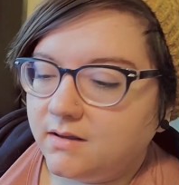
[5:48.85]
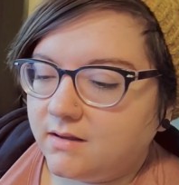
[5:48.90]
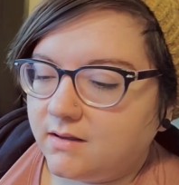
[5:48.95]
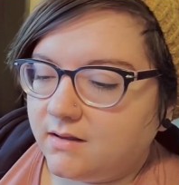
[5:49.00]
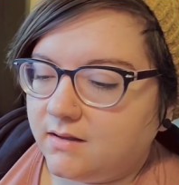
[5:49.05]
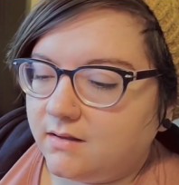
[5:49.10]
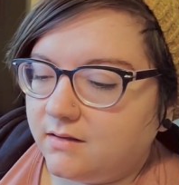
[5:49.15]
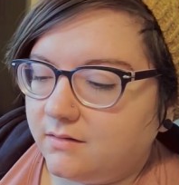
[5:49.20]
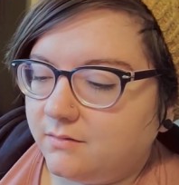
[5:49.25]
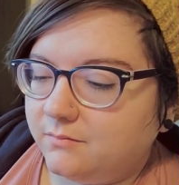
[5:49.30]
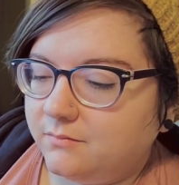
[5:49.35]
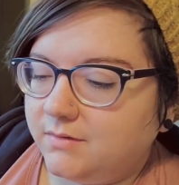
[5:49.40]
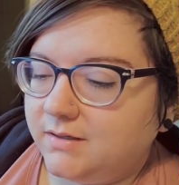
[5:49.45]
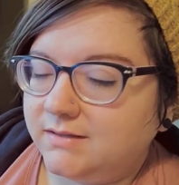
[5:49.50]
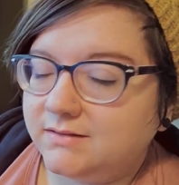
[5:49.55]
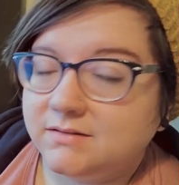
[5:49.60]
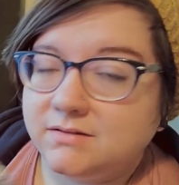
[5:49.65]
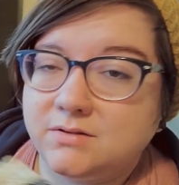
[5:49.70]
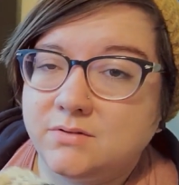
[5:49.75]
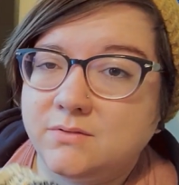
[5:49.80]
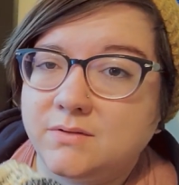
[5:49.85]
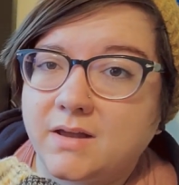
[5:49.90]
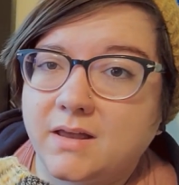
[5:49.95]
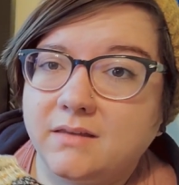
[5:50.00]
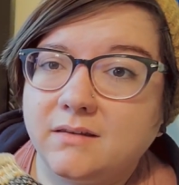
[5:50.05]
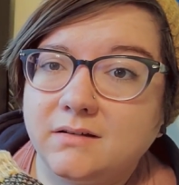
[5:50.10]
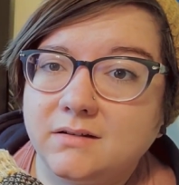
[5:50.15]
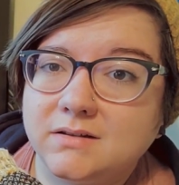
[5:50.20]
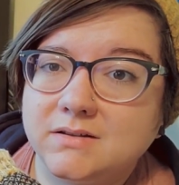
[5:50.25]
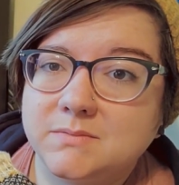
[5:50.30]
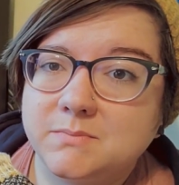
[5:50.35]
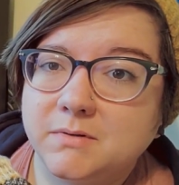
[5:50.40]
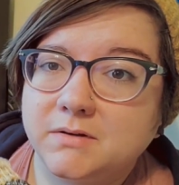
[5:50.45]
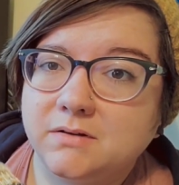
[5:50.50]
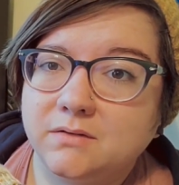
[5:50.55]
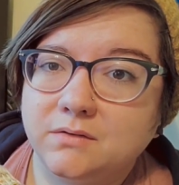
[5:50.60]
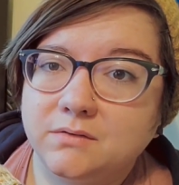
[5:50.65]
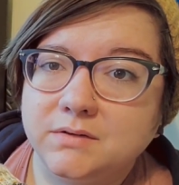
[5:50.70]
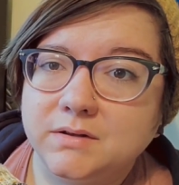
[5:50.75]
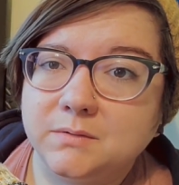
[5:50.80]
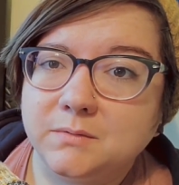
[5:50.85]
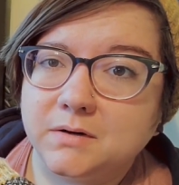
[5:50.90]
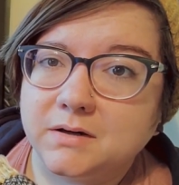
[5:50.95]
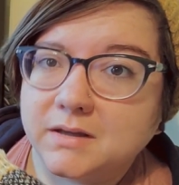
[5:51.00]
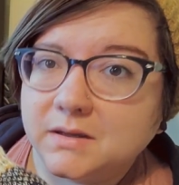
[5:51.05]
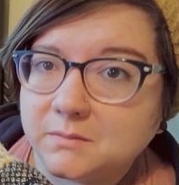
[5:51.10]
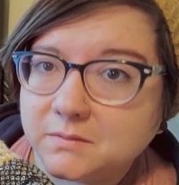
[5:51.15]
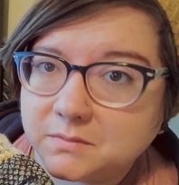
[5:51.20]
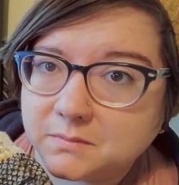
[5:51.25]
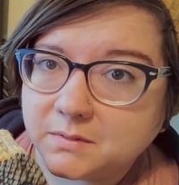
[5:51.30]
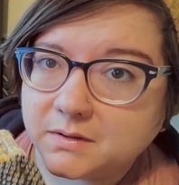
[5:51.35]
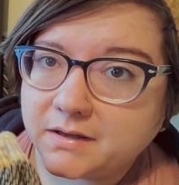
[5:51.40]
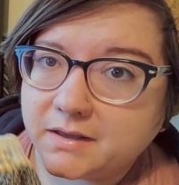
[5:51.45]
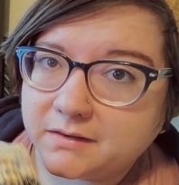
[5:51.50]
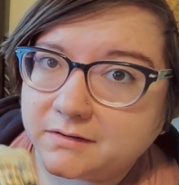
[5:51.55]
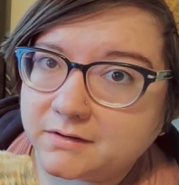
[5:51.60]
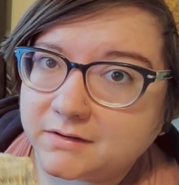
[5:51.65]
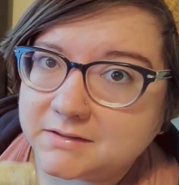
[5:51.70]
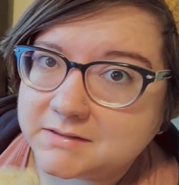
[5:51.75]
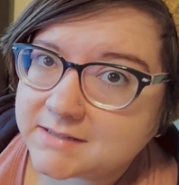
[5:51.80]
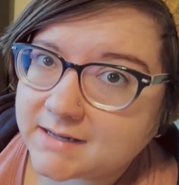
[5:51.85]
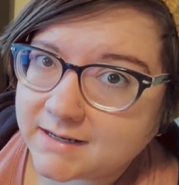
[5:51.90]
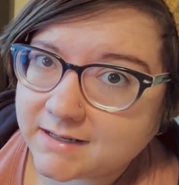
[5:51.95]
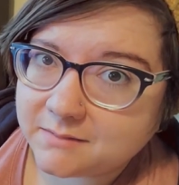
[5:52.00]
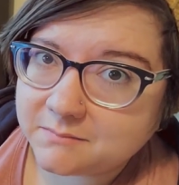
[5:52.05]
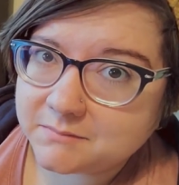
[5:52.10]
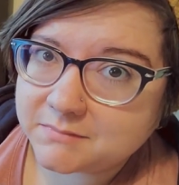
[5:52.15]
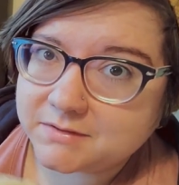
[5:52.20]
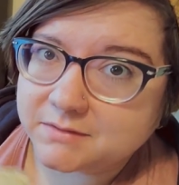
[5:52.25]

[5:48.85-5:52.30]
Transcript: It's 2 colors, but you're only working with 1 color at a time,